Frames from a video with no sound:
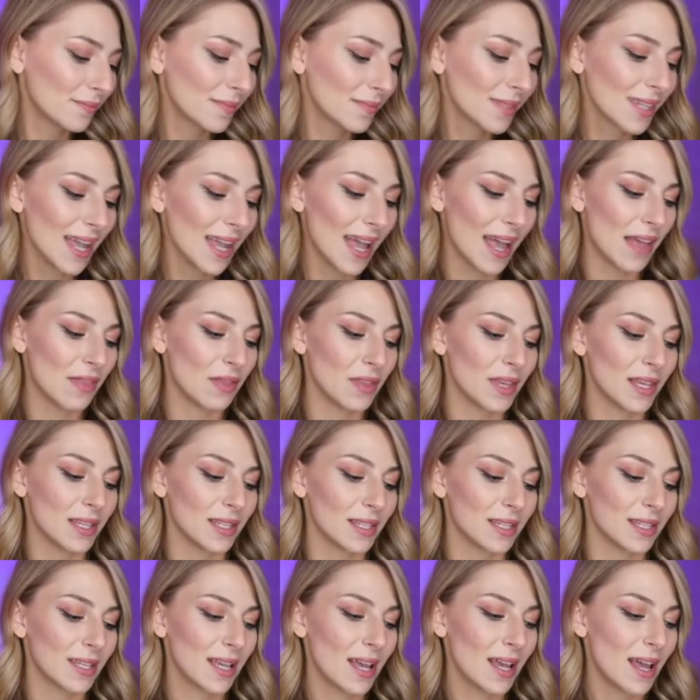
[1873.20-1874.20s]
And
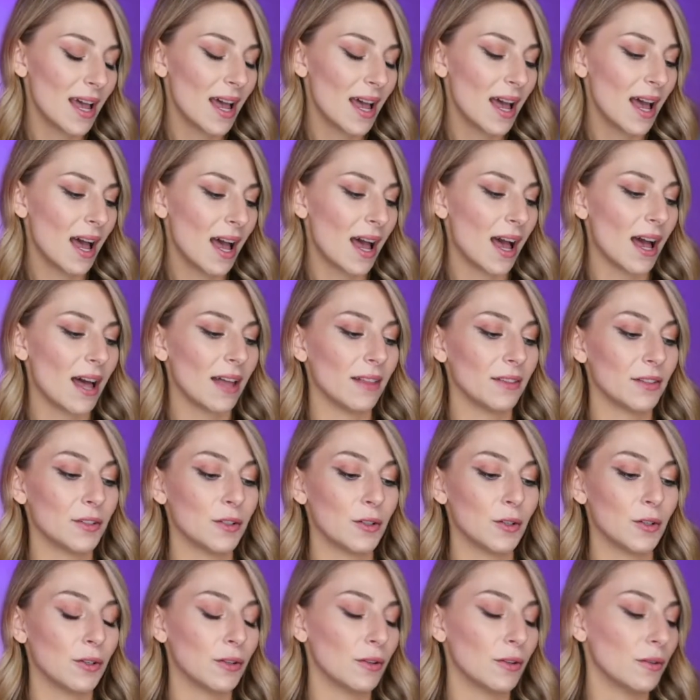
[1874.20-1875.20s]
this
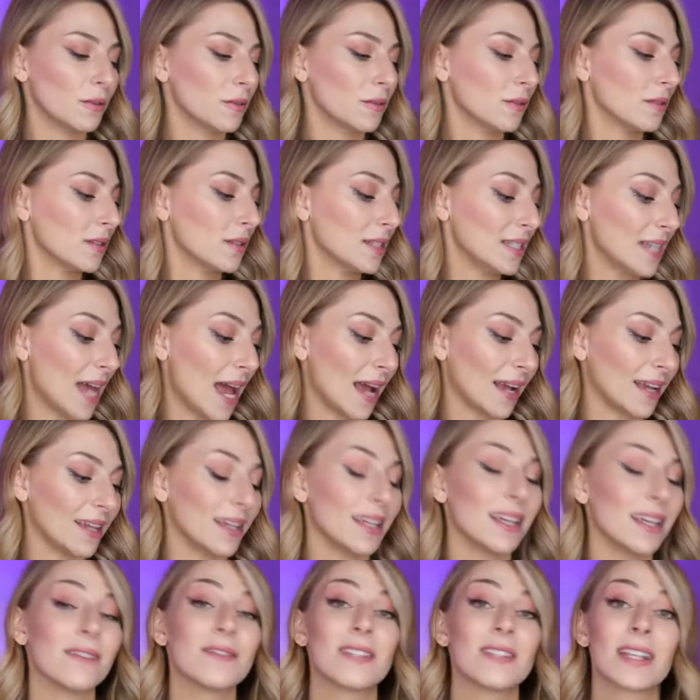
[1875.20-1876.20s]
little deck
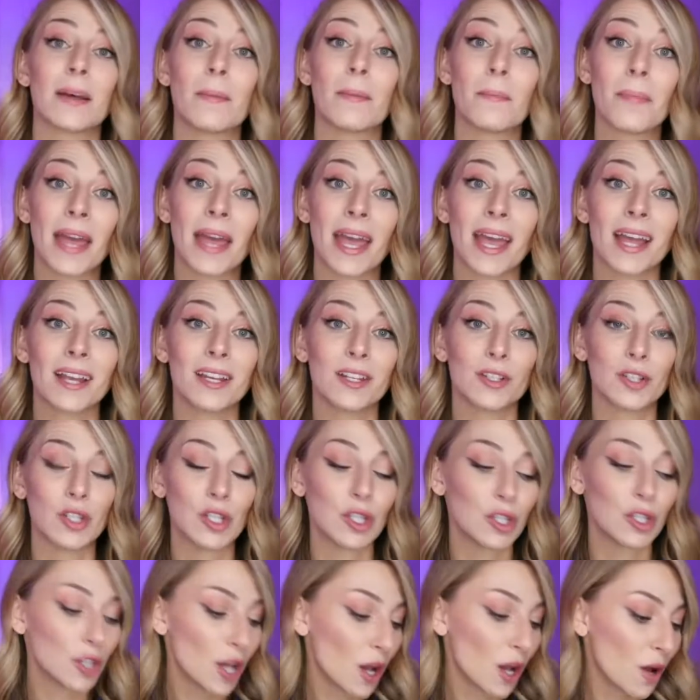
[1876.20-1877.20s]
gives a companion
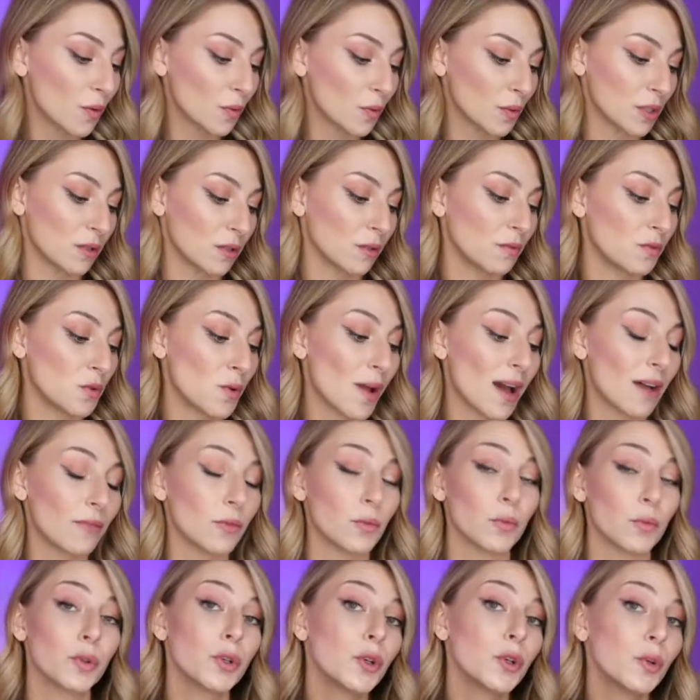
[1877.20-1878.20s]
stone. So if you have
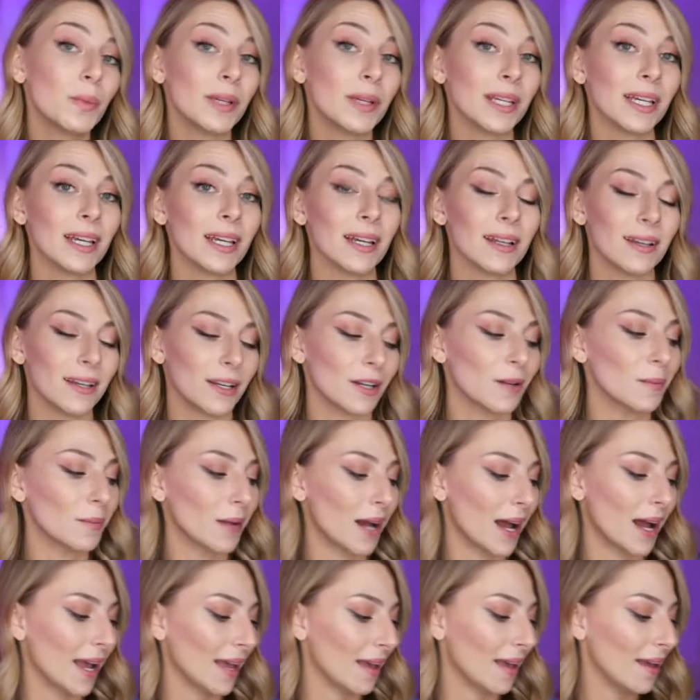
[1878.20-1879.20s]
a ruby
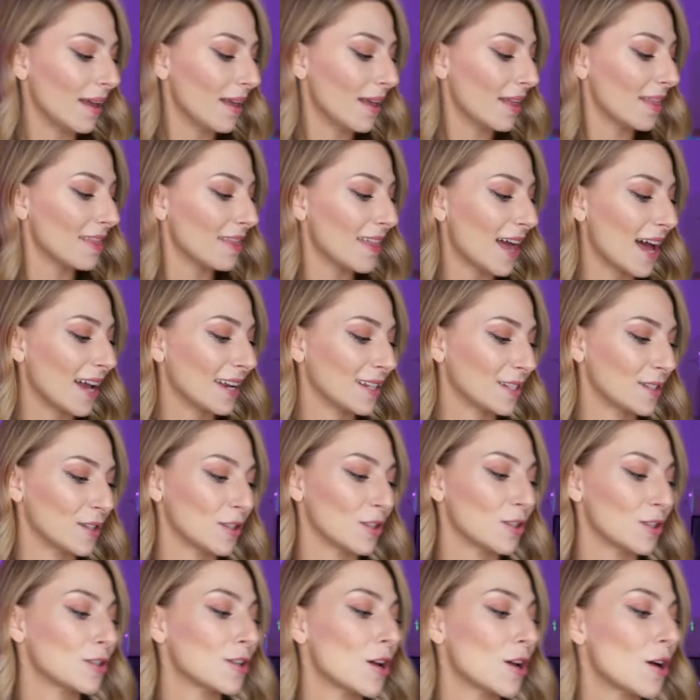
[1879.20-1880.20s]
nearby, that is the
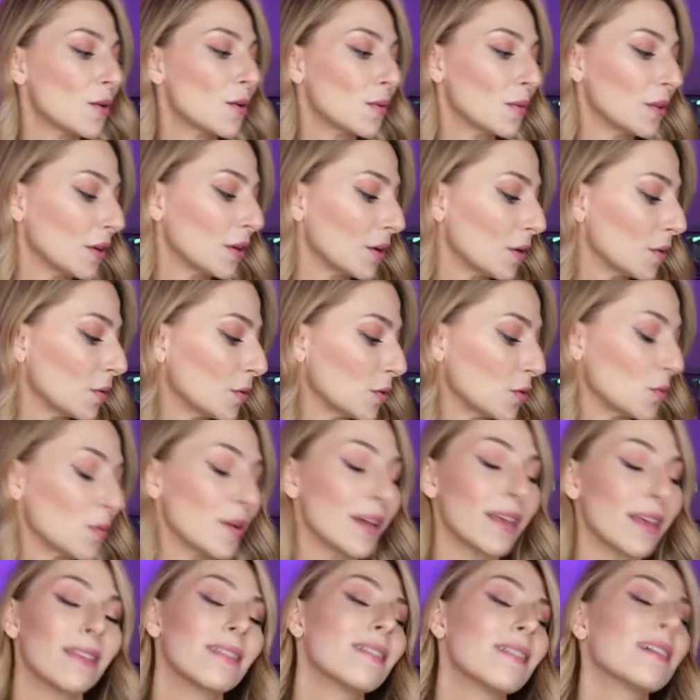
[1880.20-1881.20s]
stone that goes
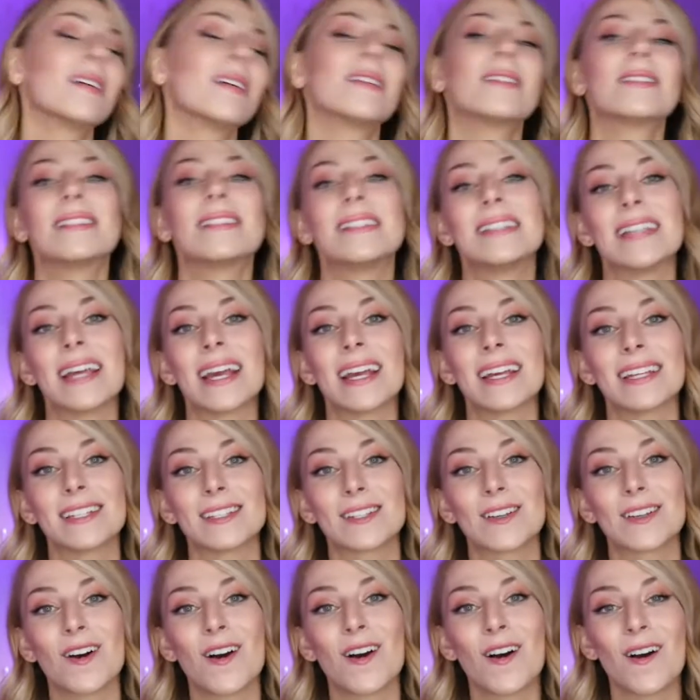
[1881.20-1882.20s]
with
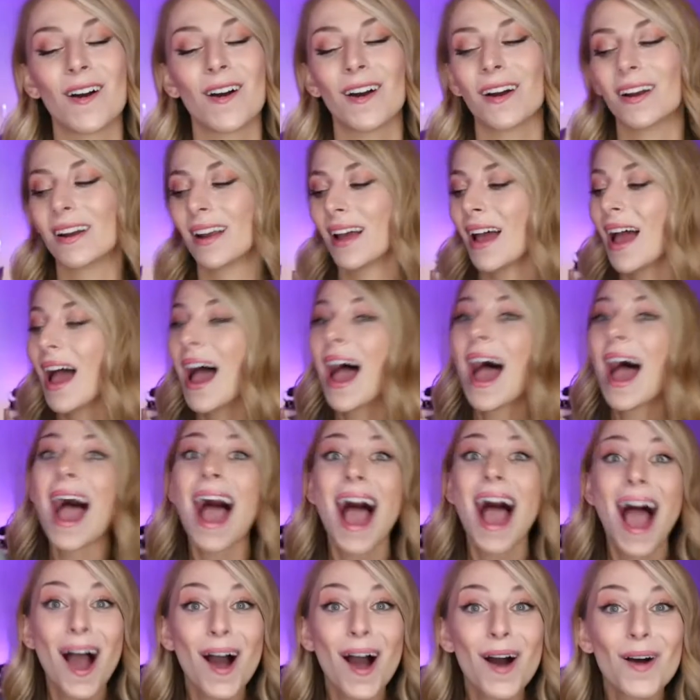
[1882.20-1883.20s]
today's card.
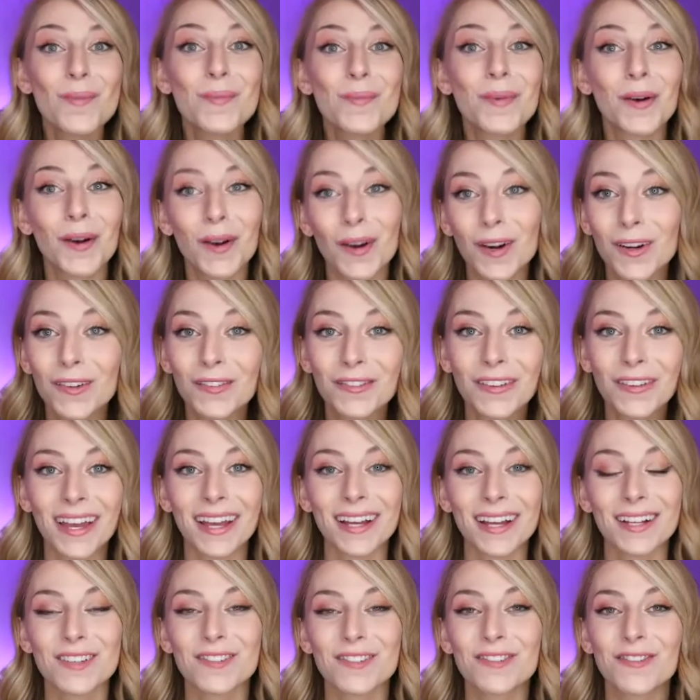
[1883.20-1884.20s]
How
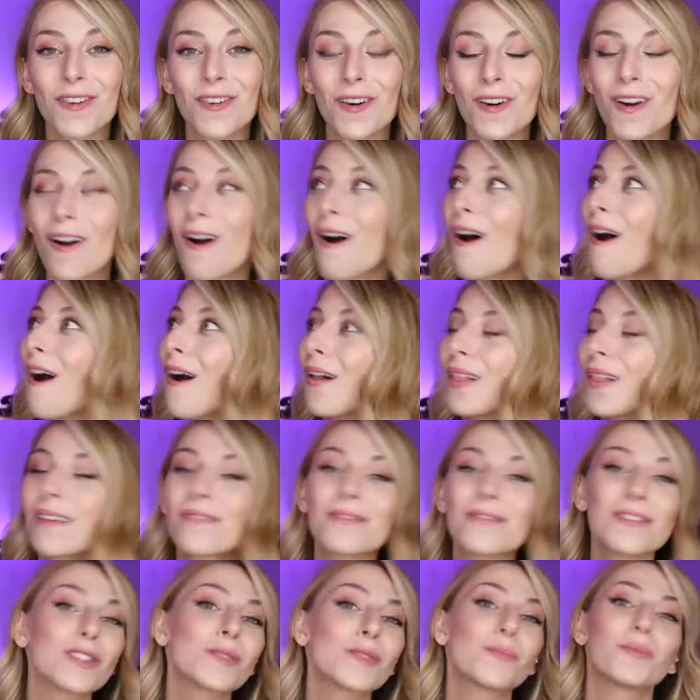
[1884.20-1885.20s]
perfect for all
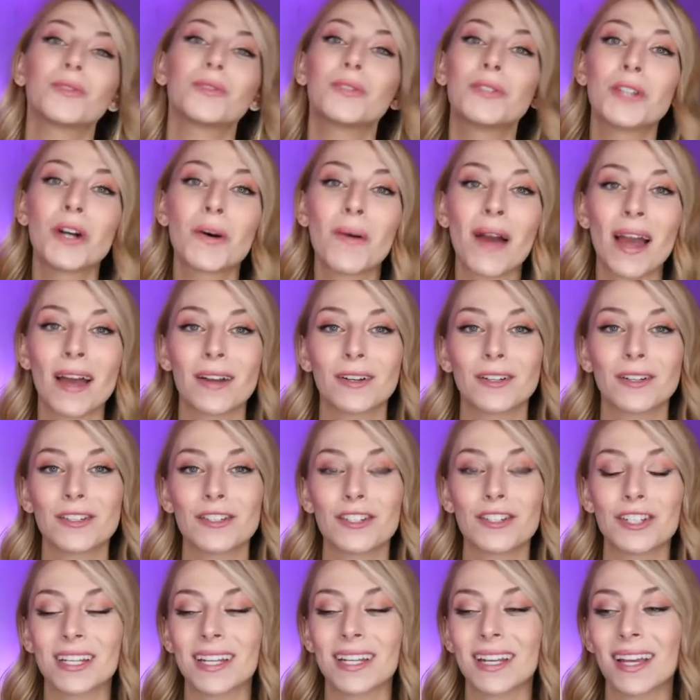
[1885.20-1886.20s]
of this Pluto
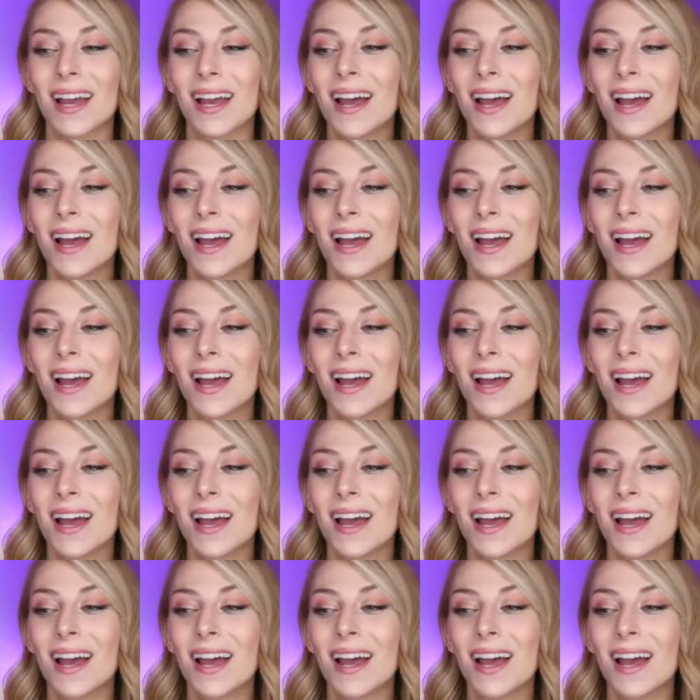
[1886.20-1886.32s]
energy.